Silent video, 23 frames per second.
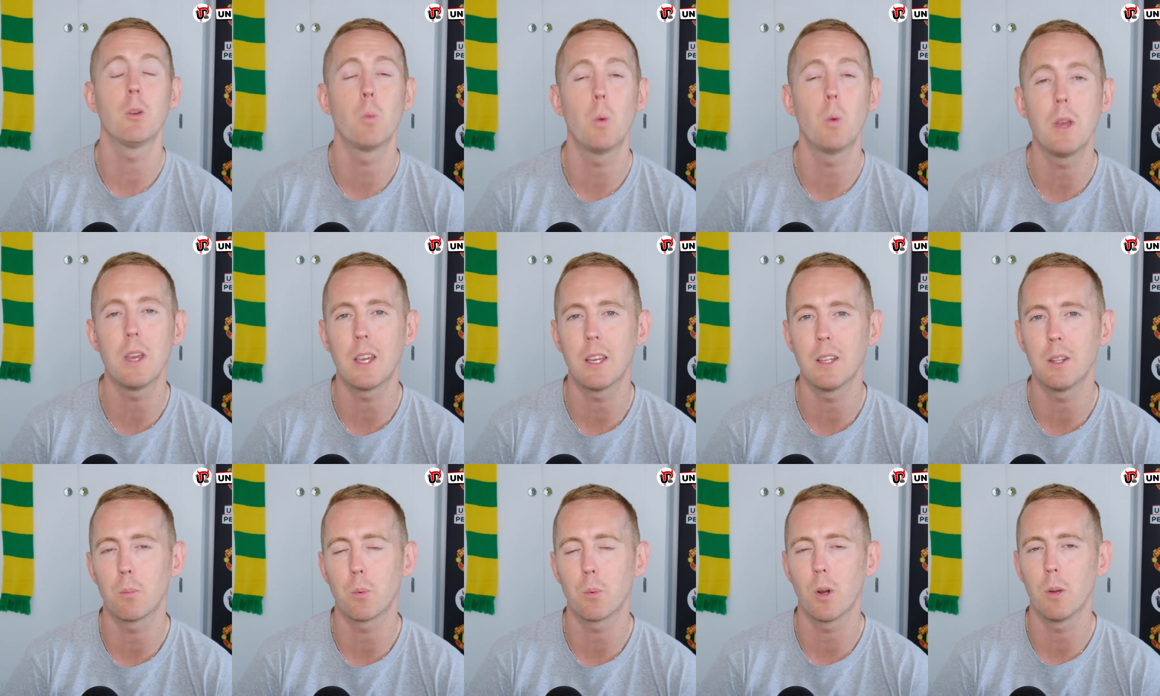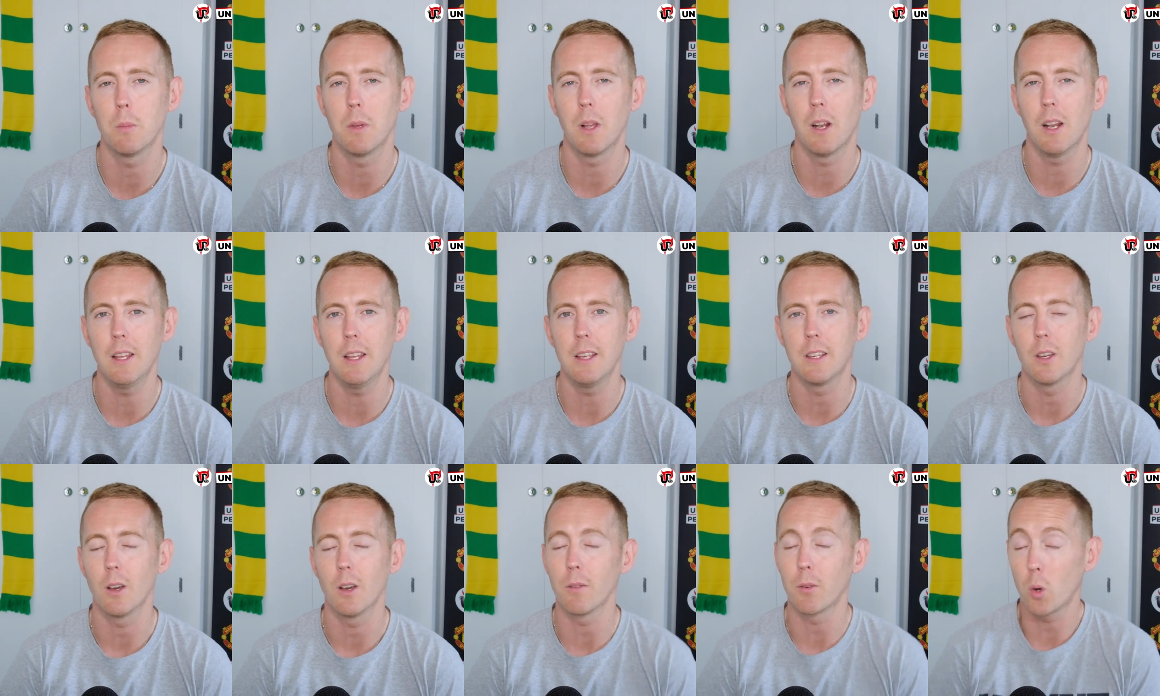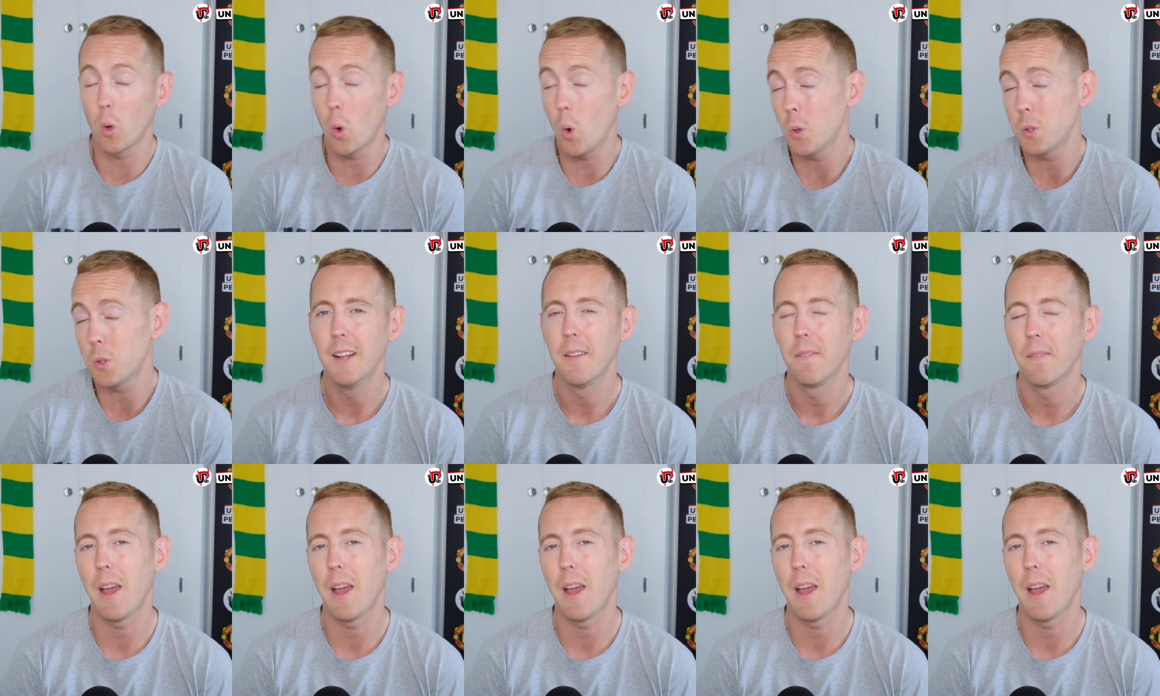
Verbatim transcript: week in the Premier League. Of course,